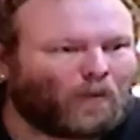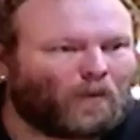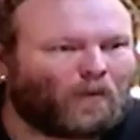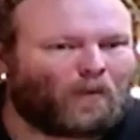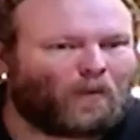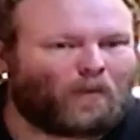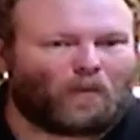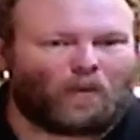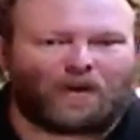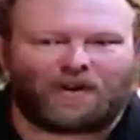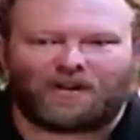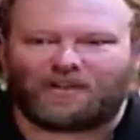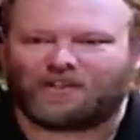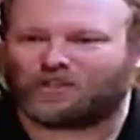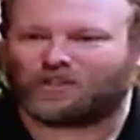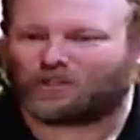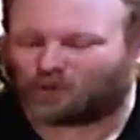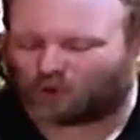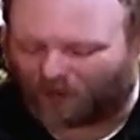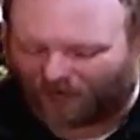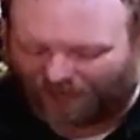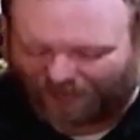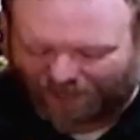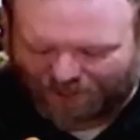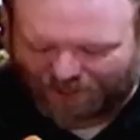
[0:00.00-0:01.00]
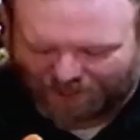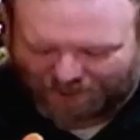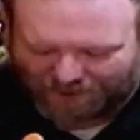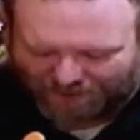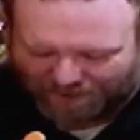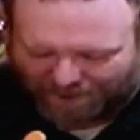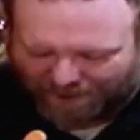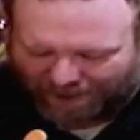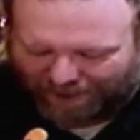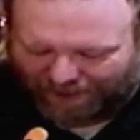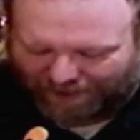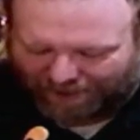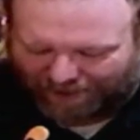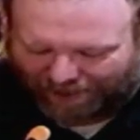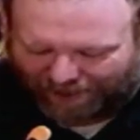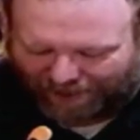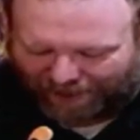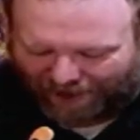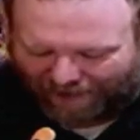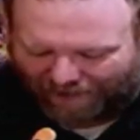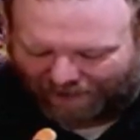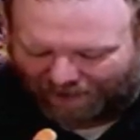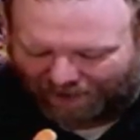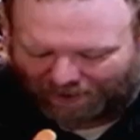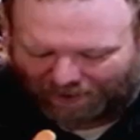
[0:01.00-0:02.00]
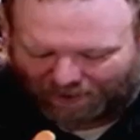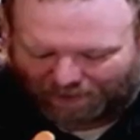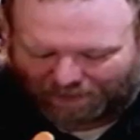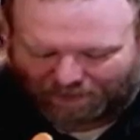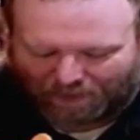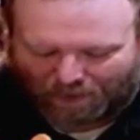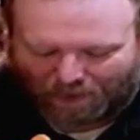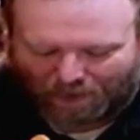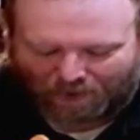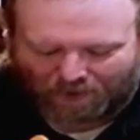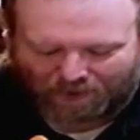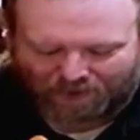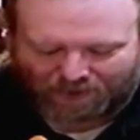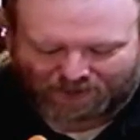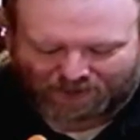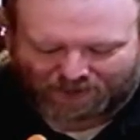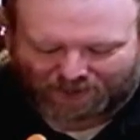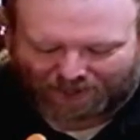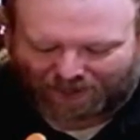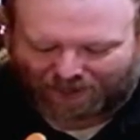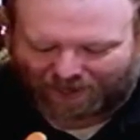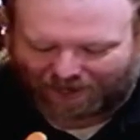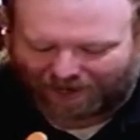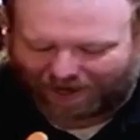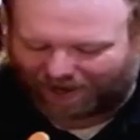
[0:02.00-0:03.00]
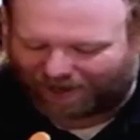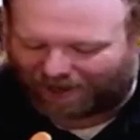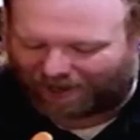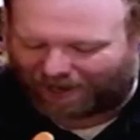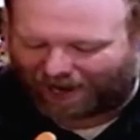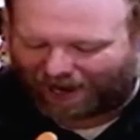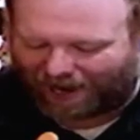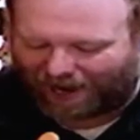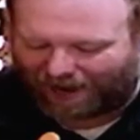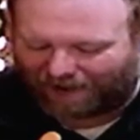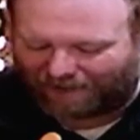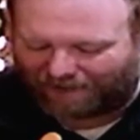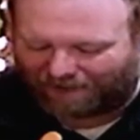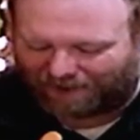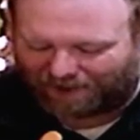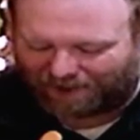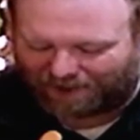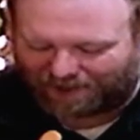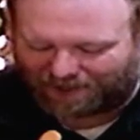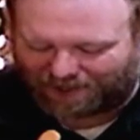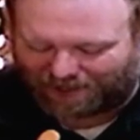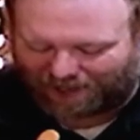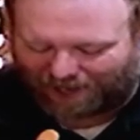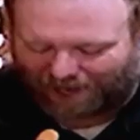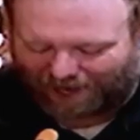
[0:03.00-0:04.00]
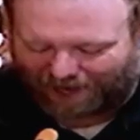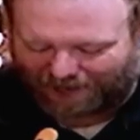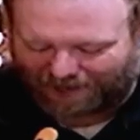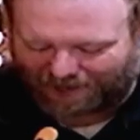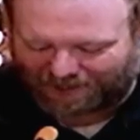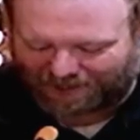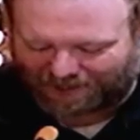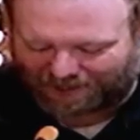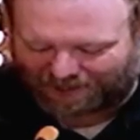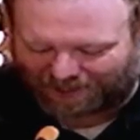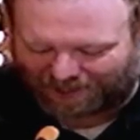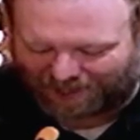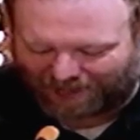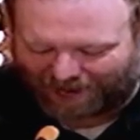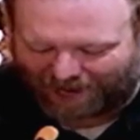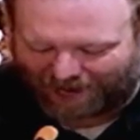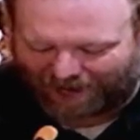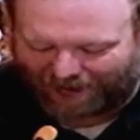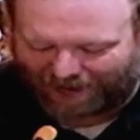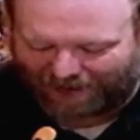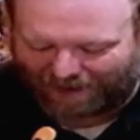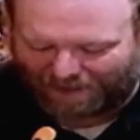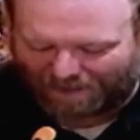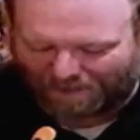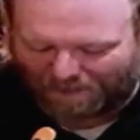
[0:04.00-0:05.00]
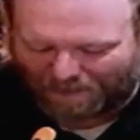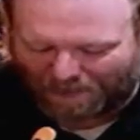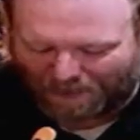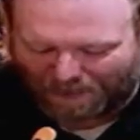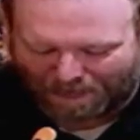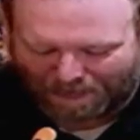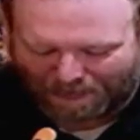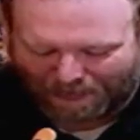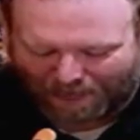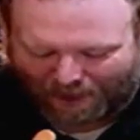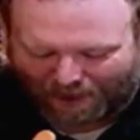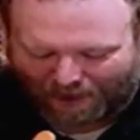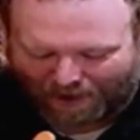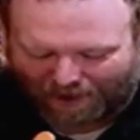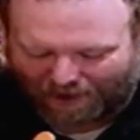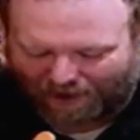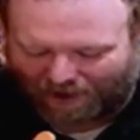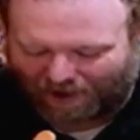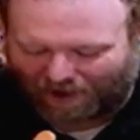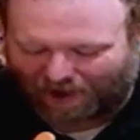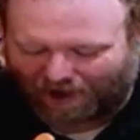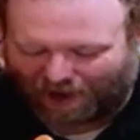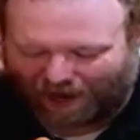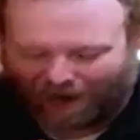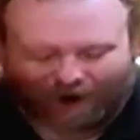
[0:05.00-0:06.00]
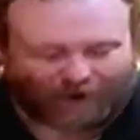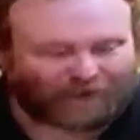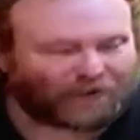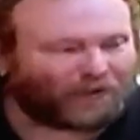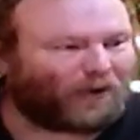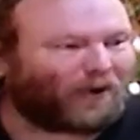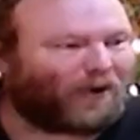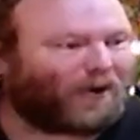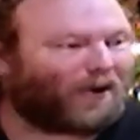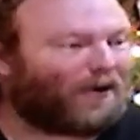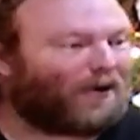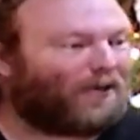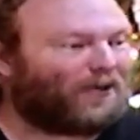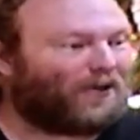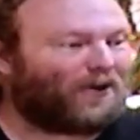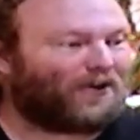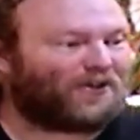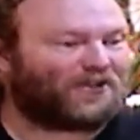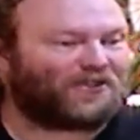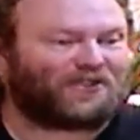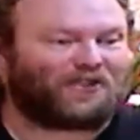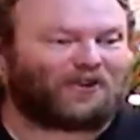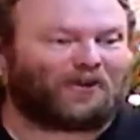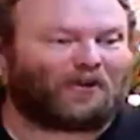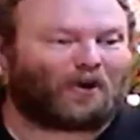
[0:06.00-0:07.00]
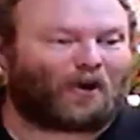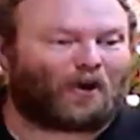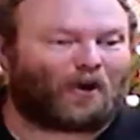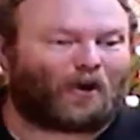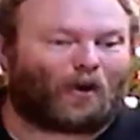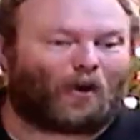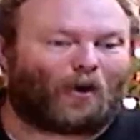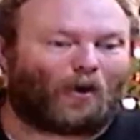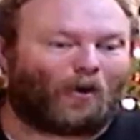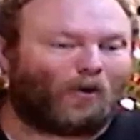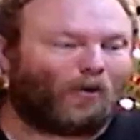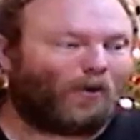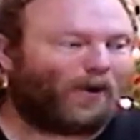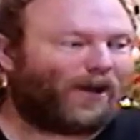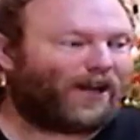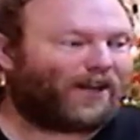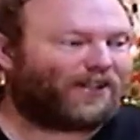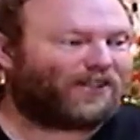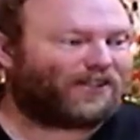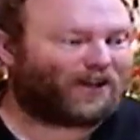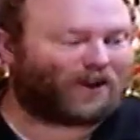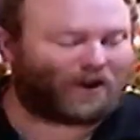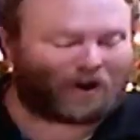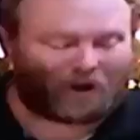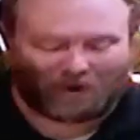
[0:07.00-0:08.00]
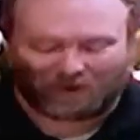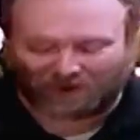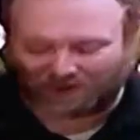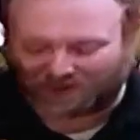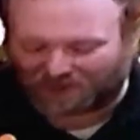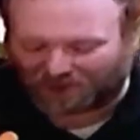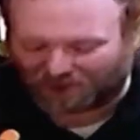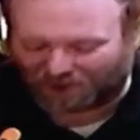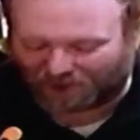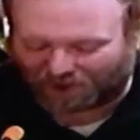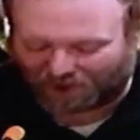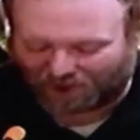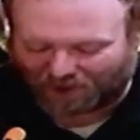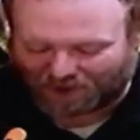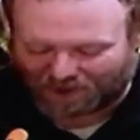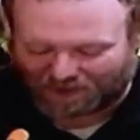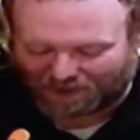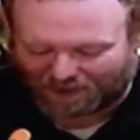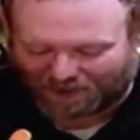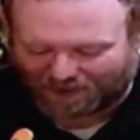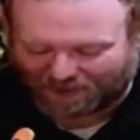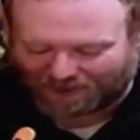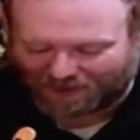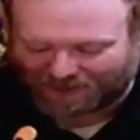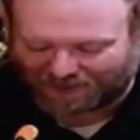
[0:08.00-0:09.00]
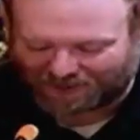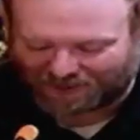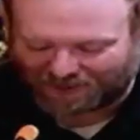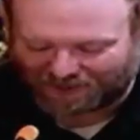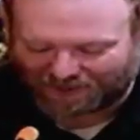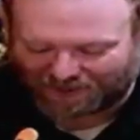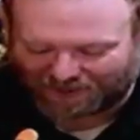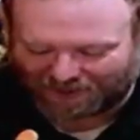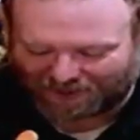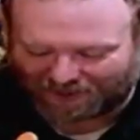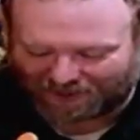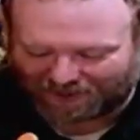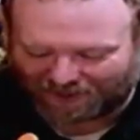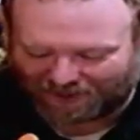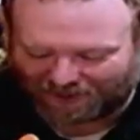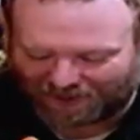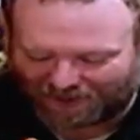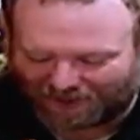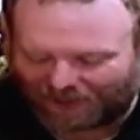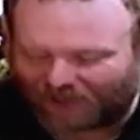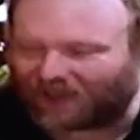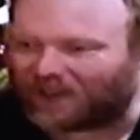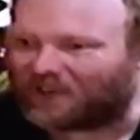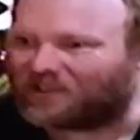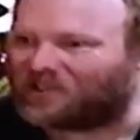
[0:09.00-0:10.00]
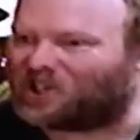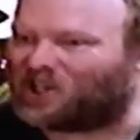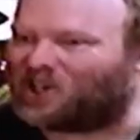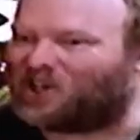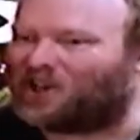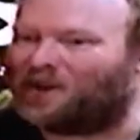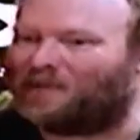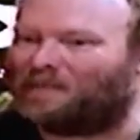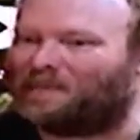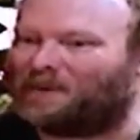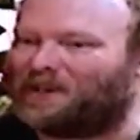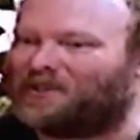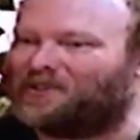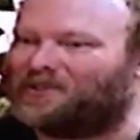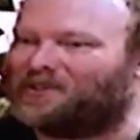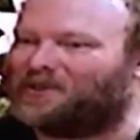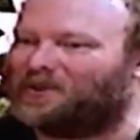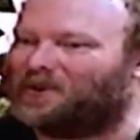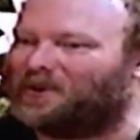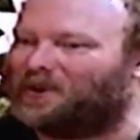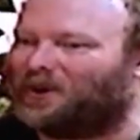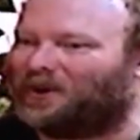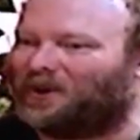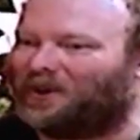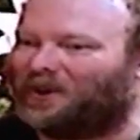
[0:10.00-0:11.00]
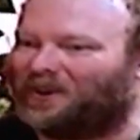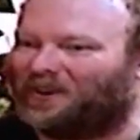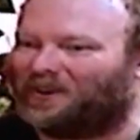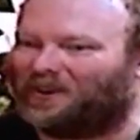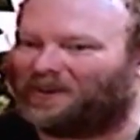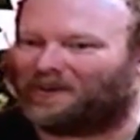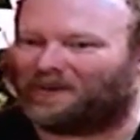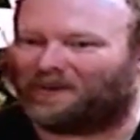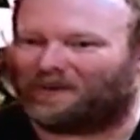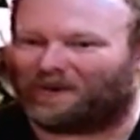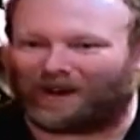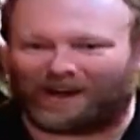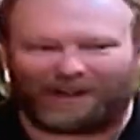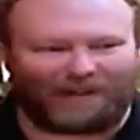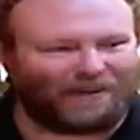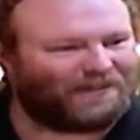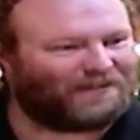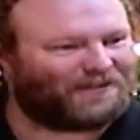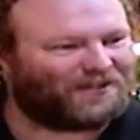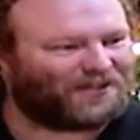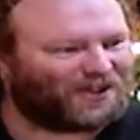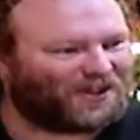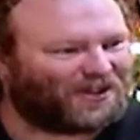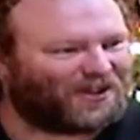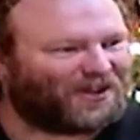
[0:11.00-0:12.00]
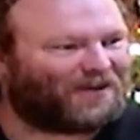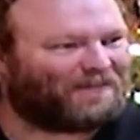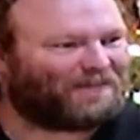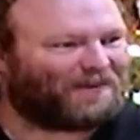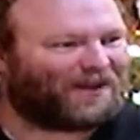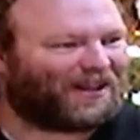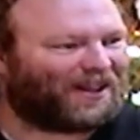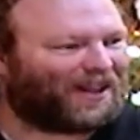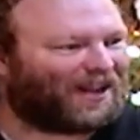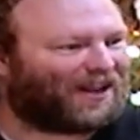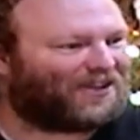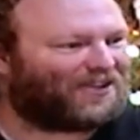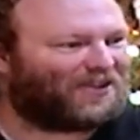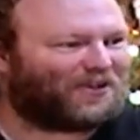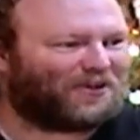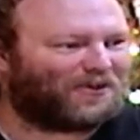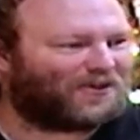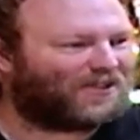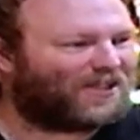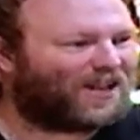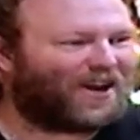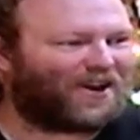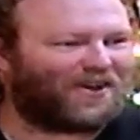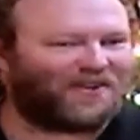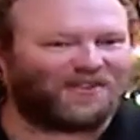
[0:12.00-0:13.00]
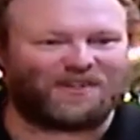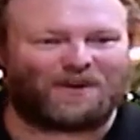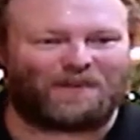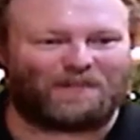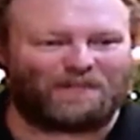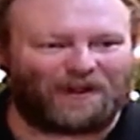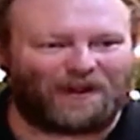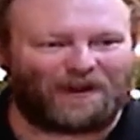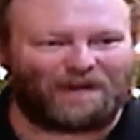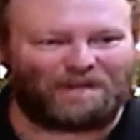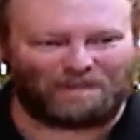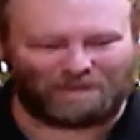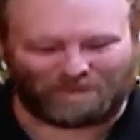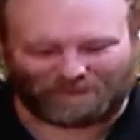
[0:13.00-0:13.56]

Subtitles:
What a strange feeling having the fourth Sunday in Advent as today. After all, there's still a whole week to go until Christmas. Shouldn't it be sooner? Right? Shouldn't it be like Tuesday or something?